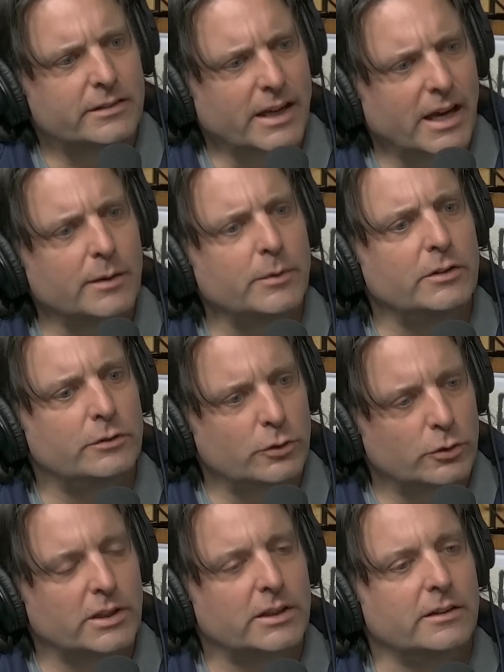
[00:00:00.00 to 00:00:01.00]
It's got to be
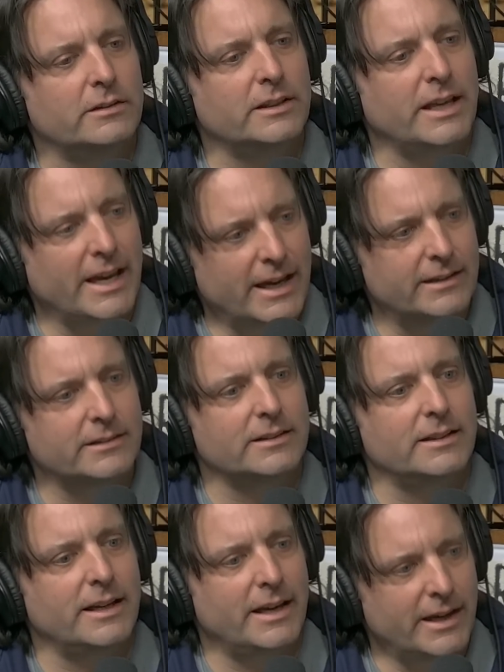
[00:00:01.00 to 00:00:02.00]
Zuki because he
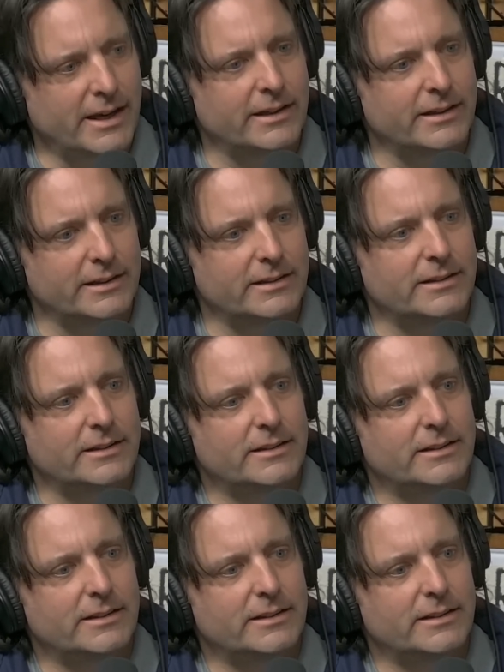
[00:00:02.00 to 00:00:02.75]
hasn't had it.